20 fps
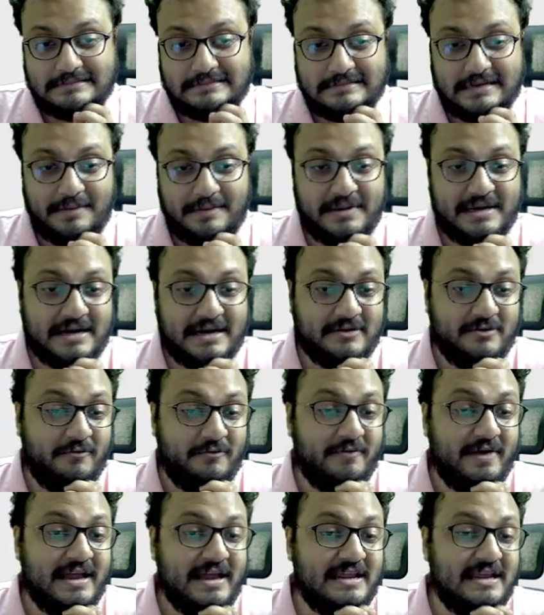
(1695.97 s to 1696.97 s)
I mean, at the
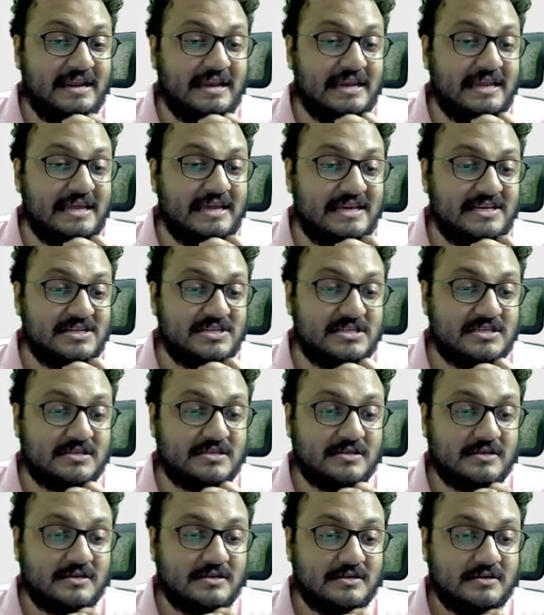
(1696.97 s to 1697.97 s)
very least,
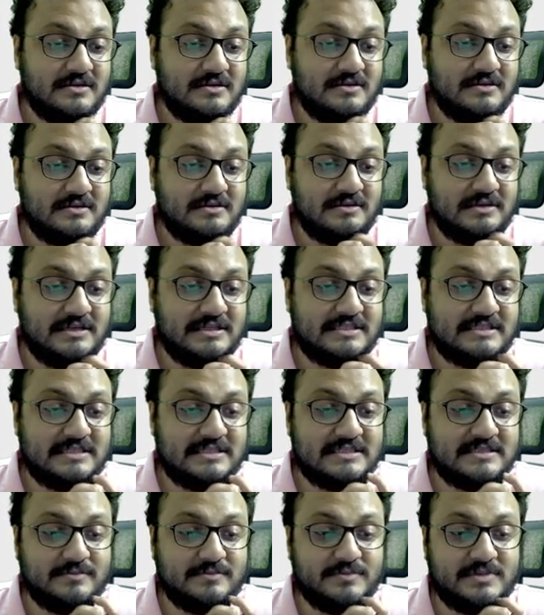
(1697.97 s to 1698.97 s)
let's say
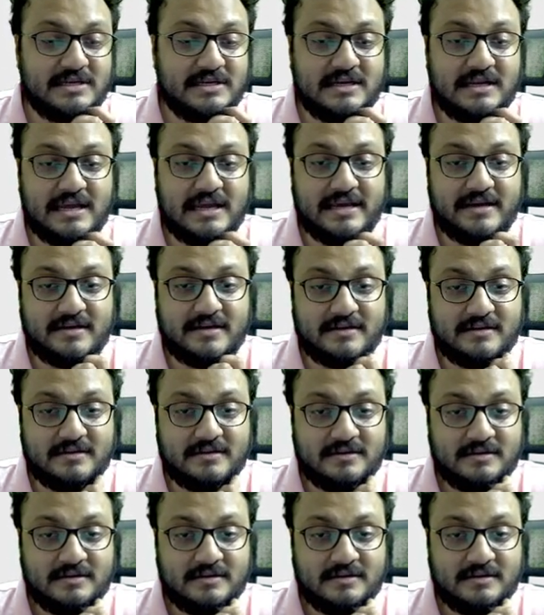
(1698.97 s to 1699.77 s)
something like